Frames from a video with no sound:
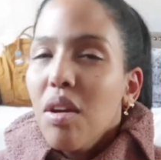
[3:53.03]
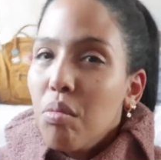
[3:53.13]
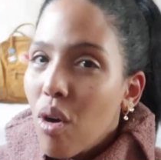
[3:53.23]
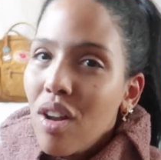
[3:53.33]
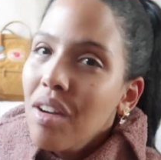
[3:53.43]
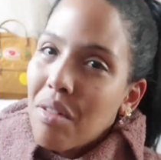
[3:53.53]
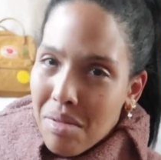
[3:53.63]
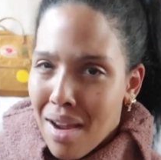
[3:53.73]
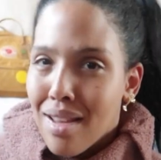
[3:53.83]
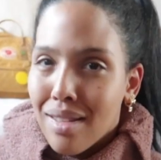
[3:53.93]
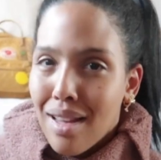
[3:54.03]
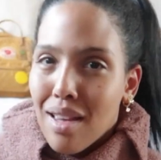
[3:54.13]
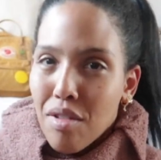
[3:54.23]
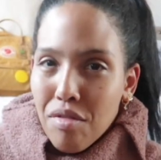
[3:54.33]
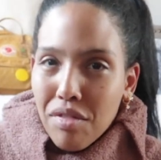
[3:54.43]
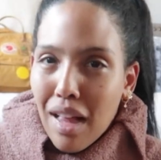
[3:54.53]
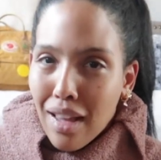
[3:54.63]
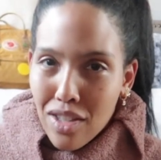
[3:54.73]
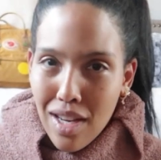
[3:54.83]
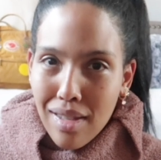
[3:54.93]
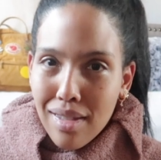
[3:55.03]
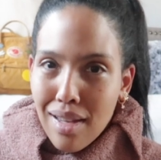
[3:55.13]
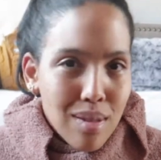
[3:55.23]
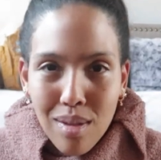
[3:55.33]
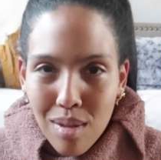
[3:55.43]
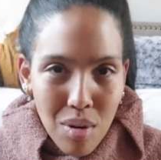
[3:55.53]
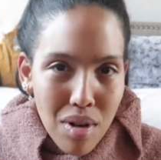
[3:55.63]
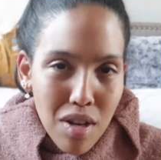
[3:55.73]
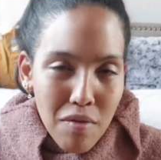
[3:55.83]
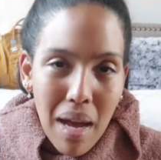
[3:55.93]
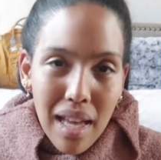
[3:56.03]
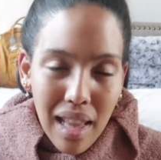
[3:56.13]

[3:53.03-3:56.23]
It won't erase that you're flat-chested, story of my